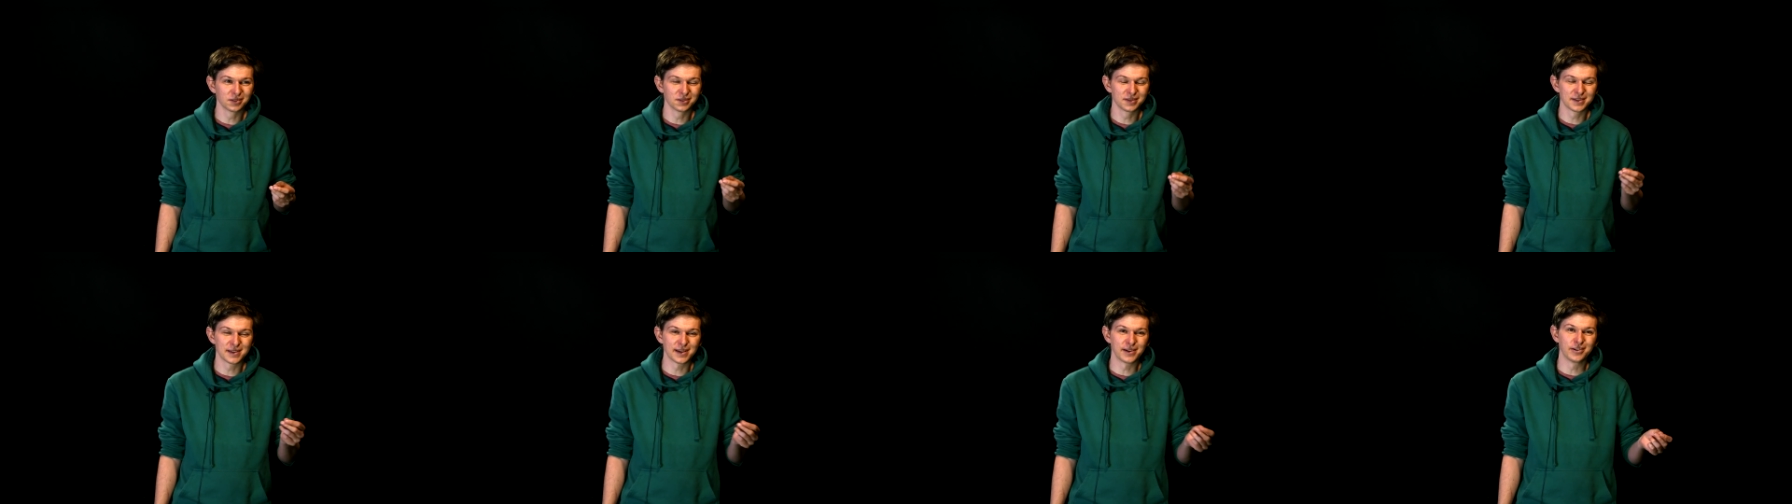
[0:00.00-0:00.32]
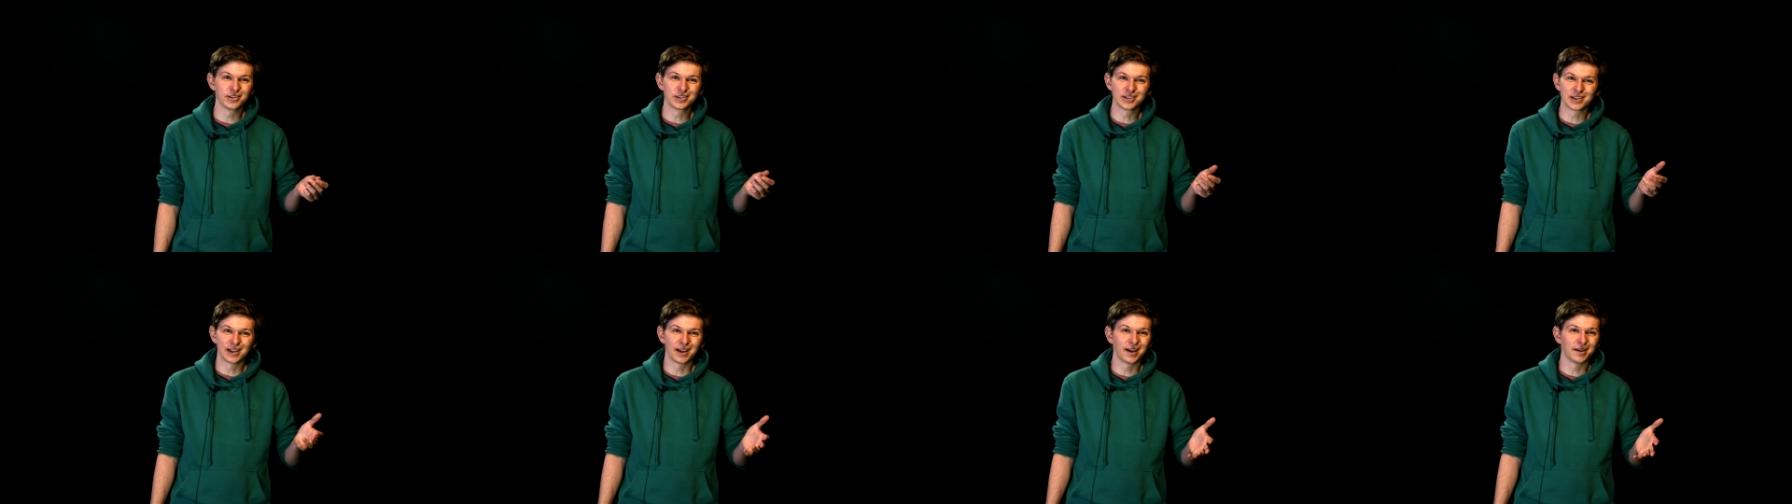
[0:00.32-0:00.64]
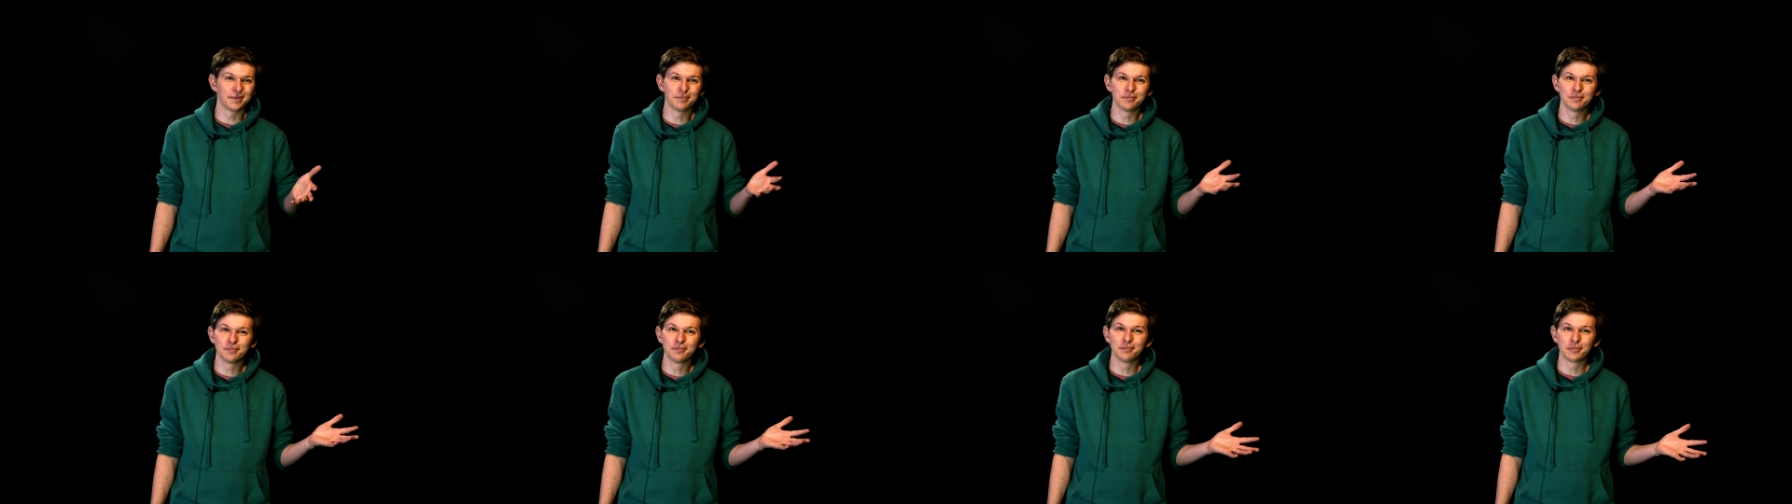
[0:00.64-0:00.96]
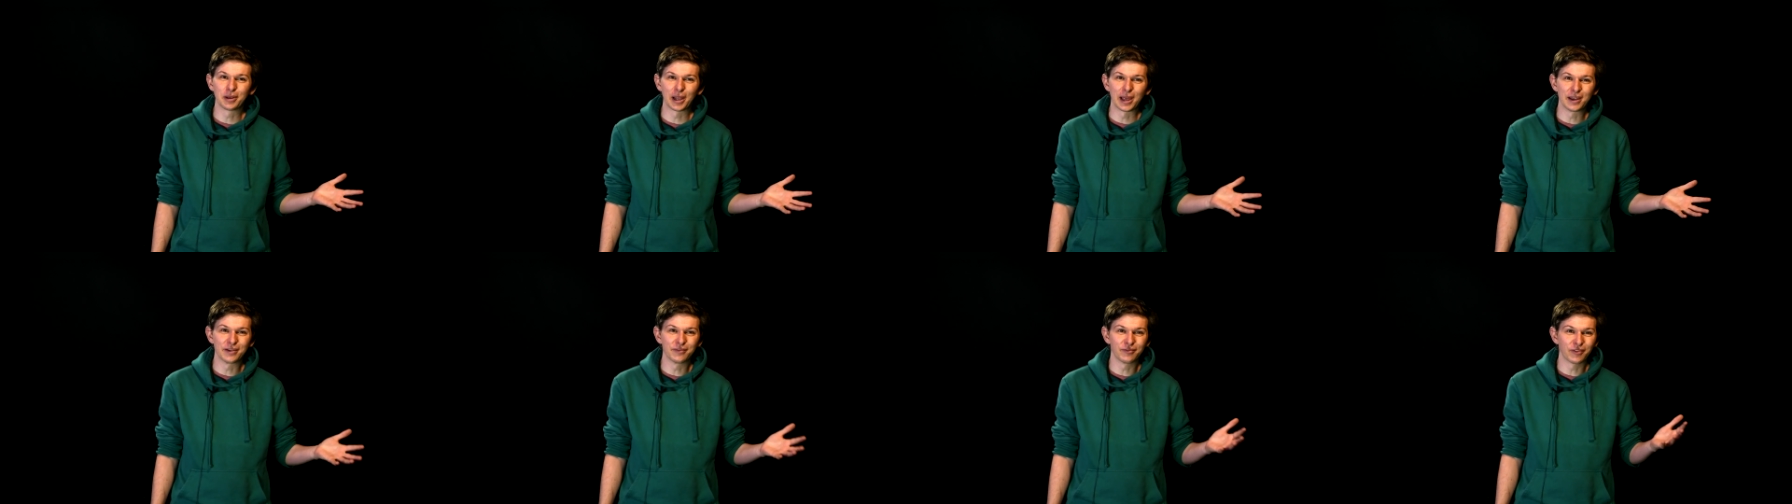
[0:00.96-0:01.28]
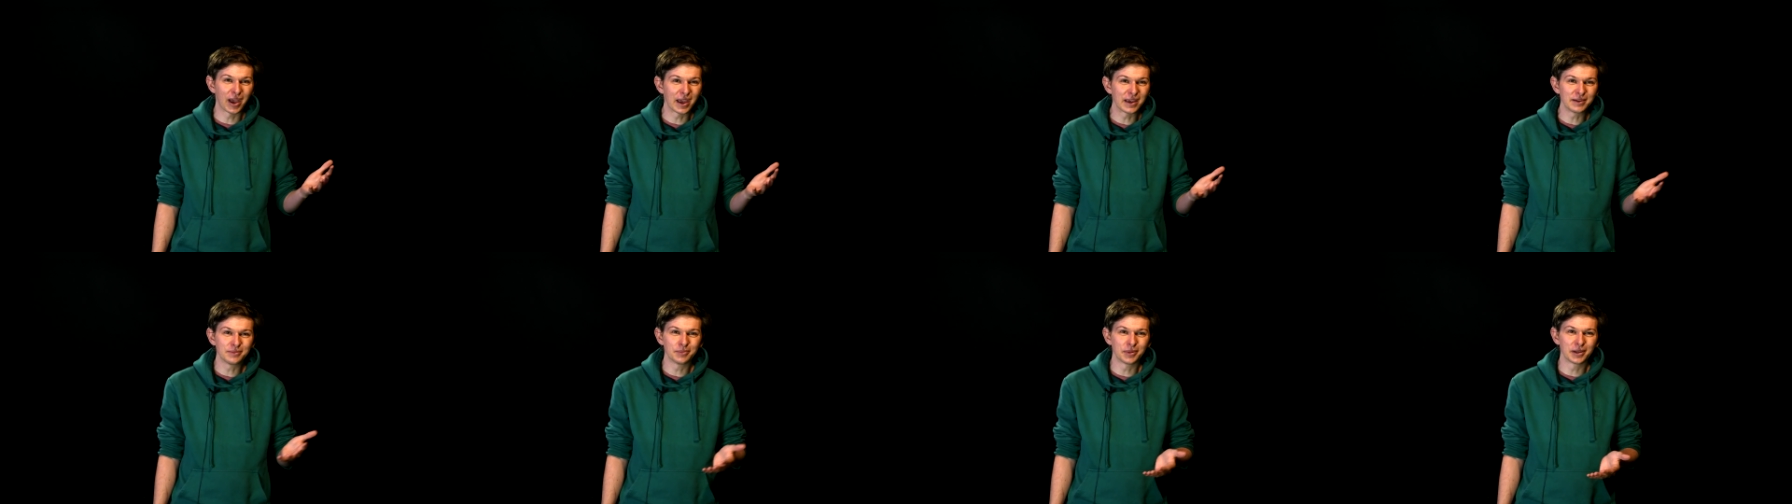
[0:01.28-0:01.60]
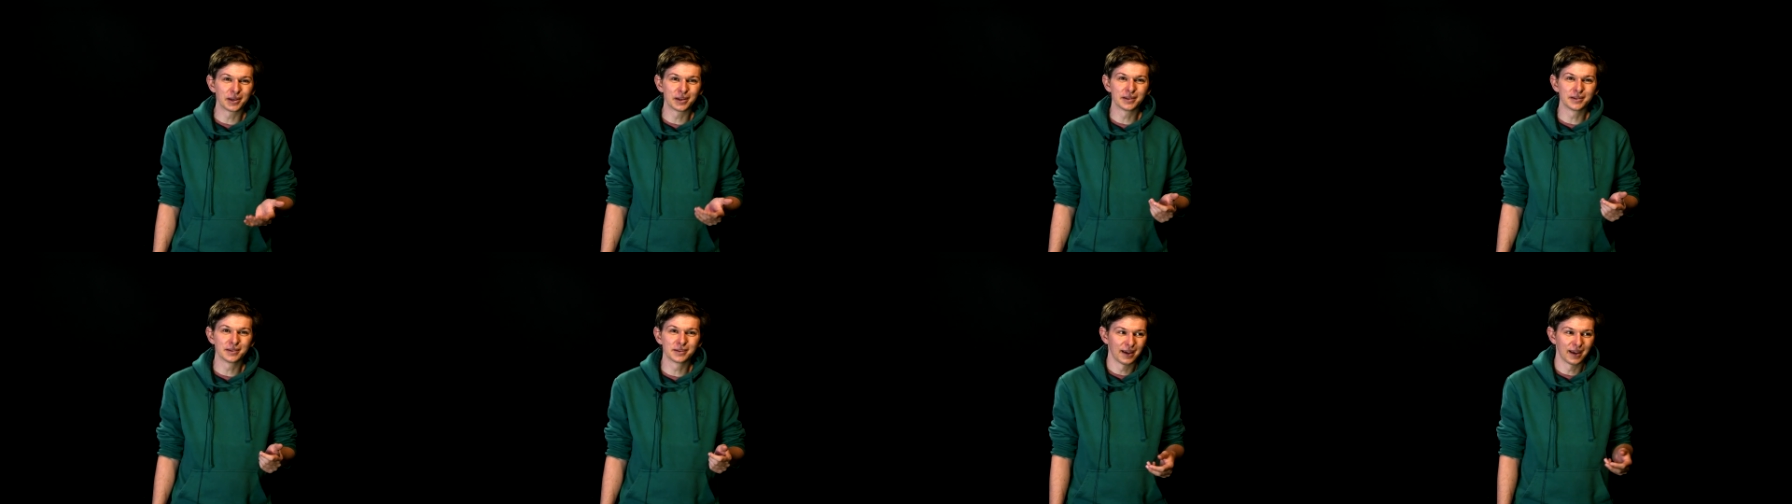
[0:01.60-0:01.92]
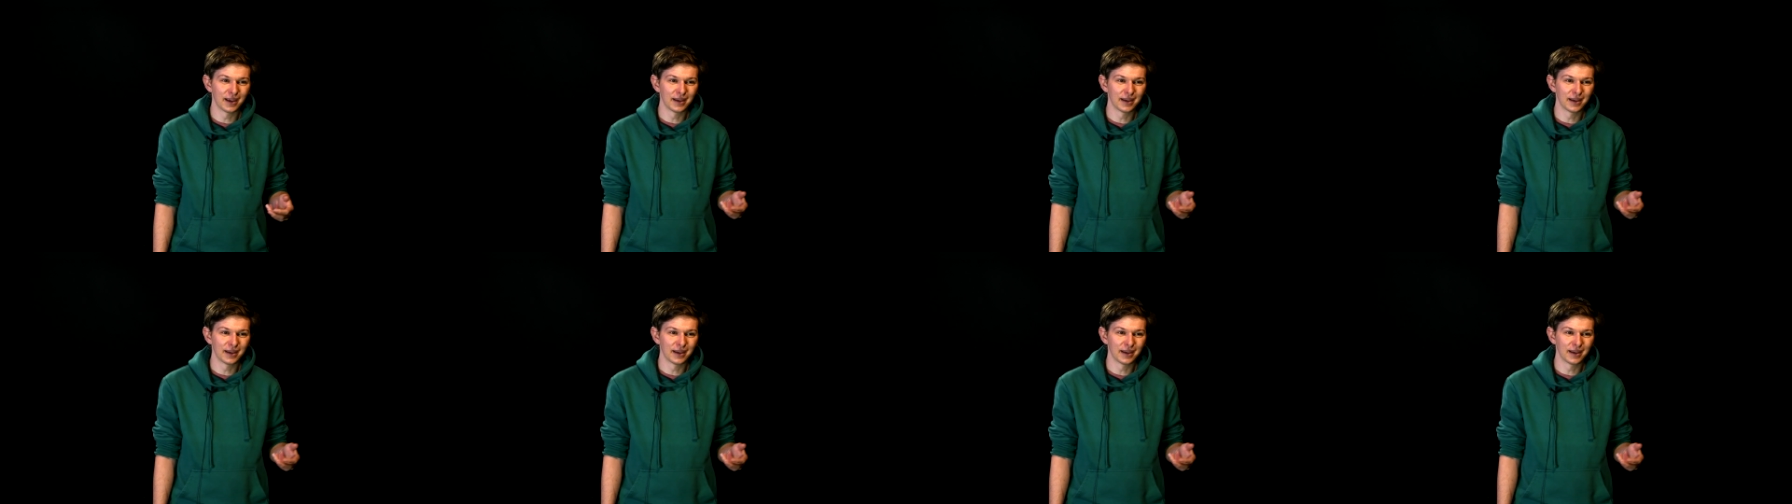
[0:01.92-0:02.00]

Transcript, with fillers: Seriously, I planned for eight minutes